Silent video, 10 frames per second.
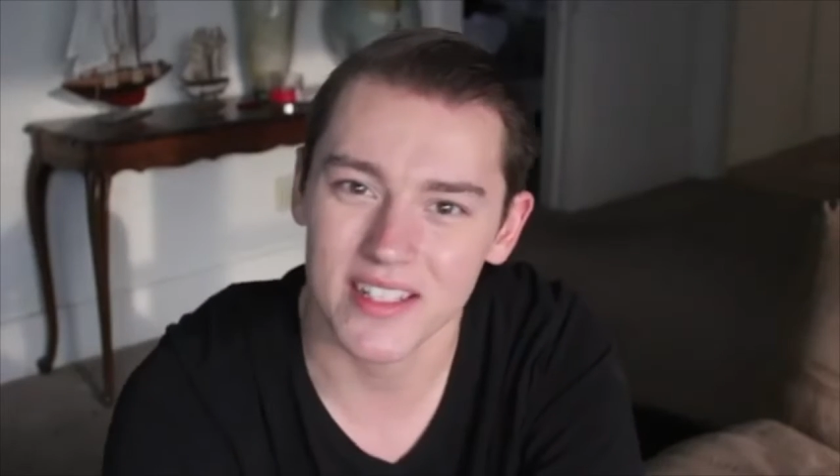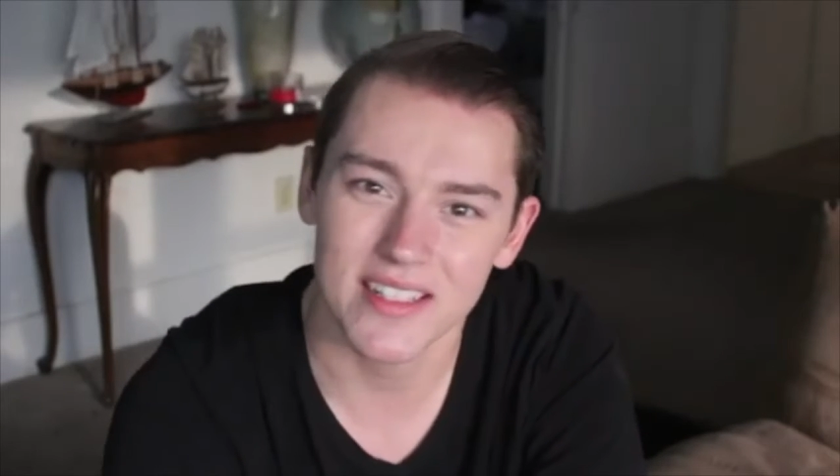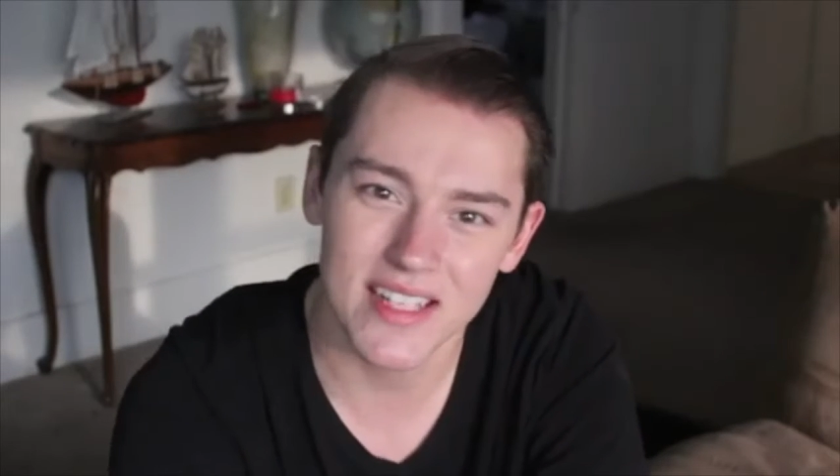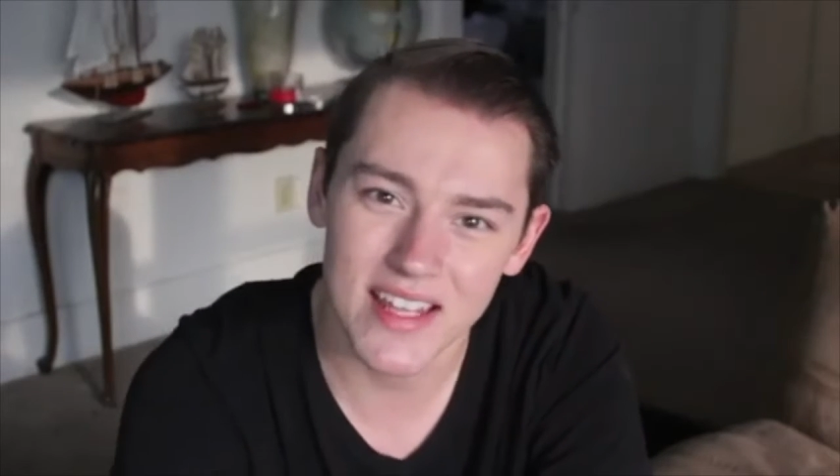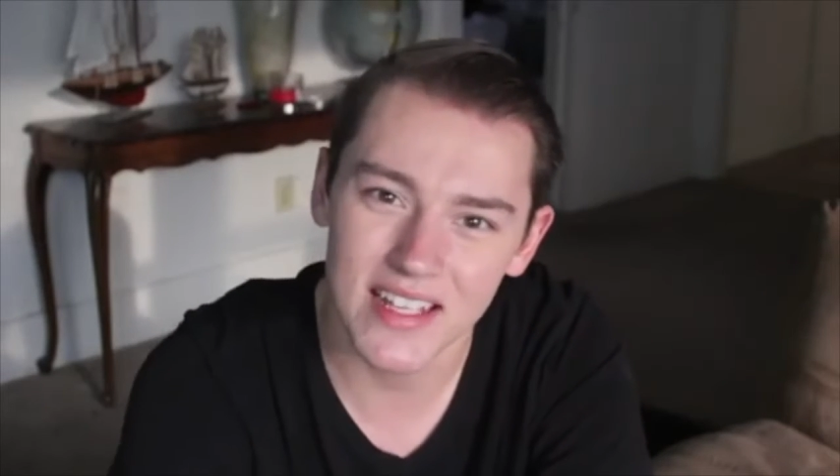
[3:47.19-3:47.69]
They
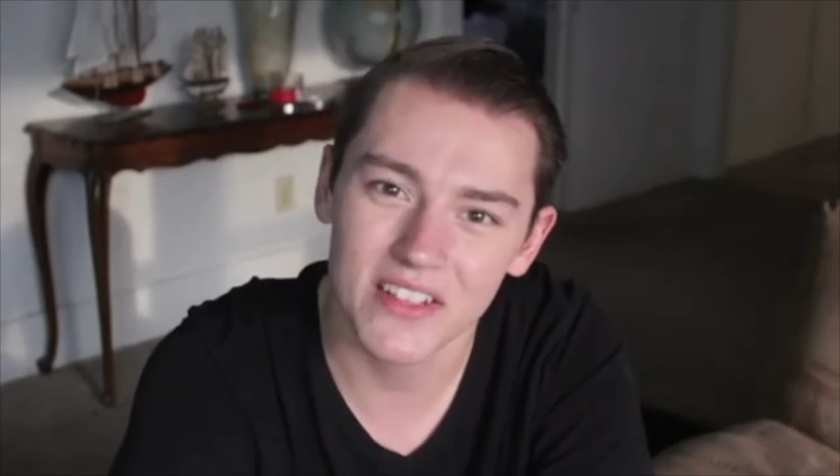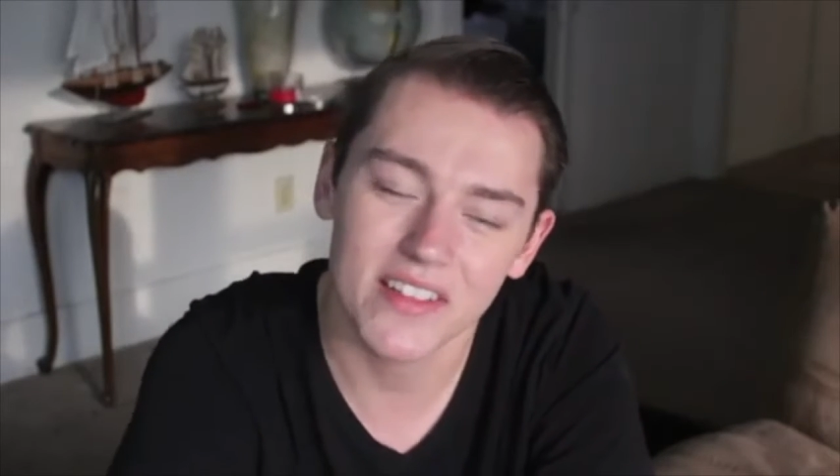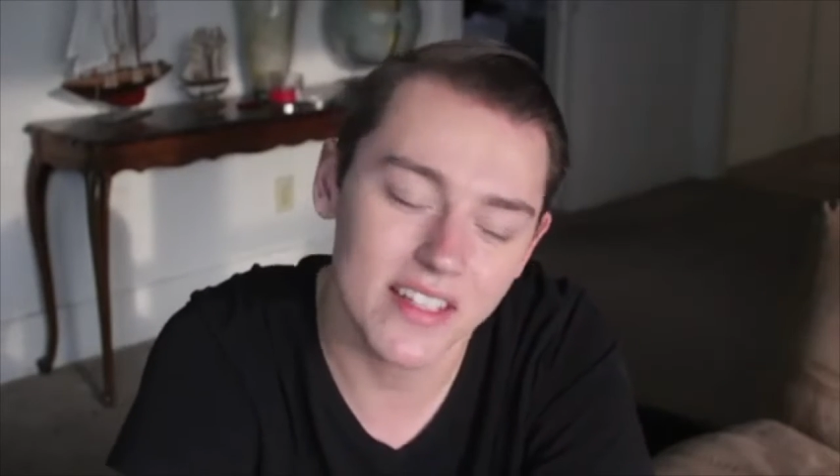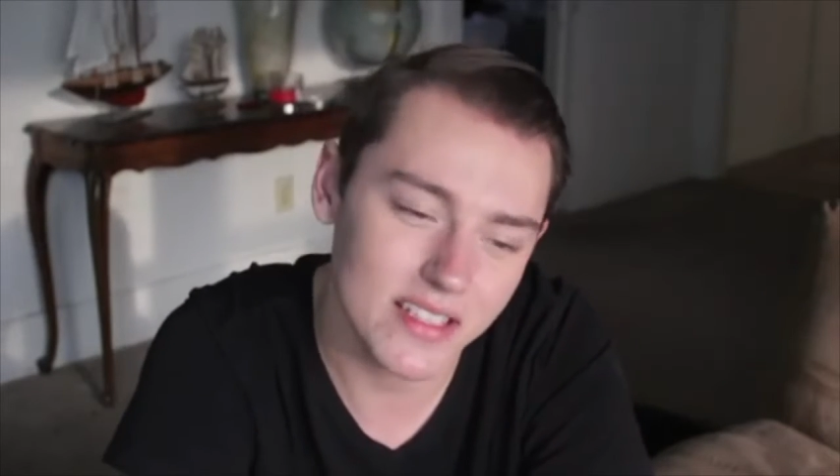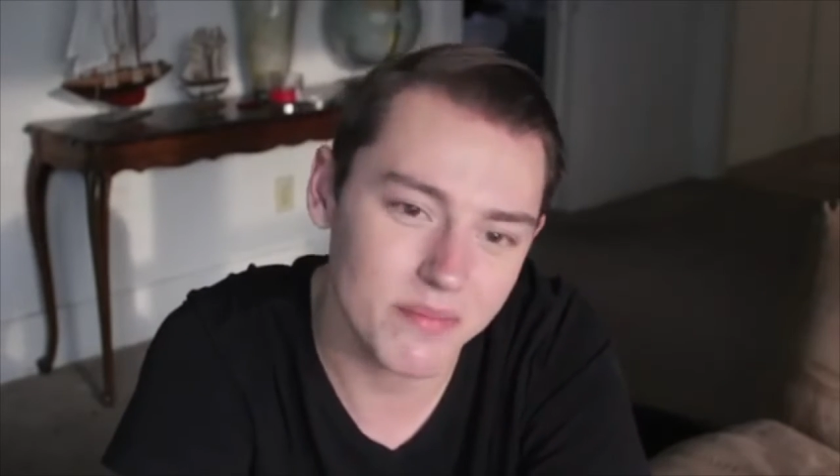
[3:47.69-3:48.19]
didn't say thank you,
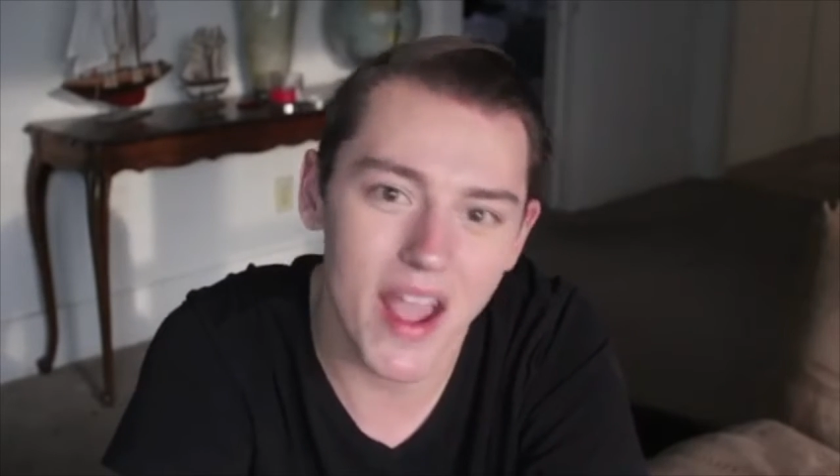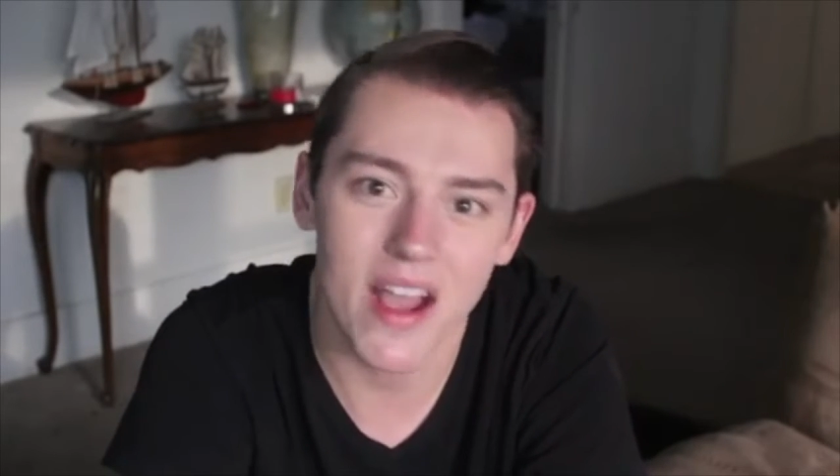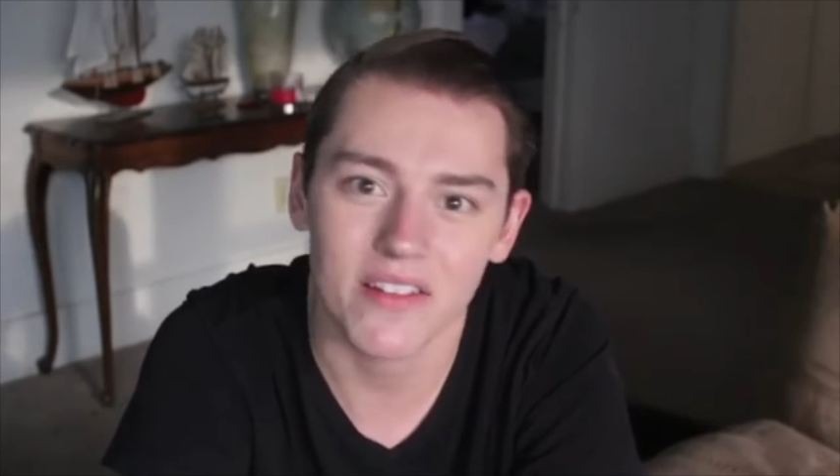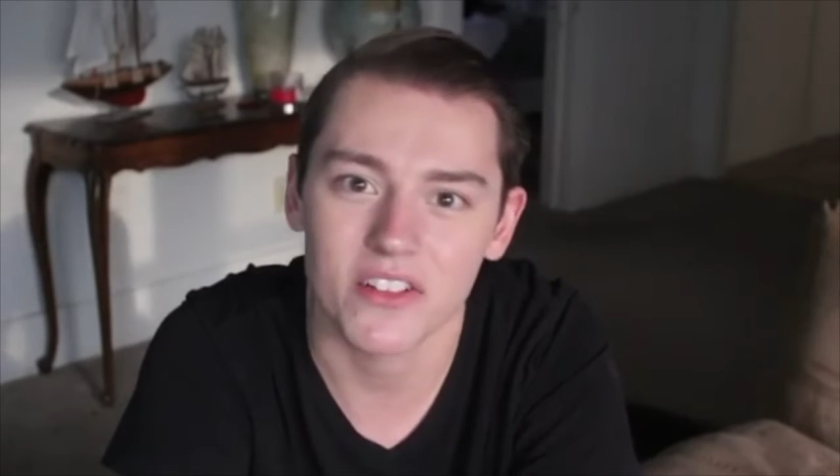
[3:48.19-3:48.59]
they didn't smile,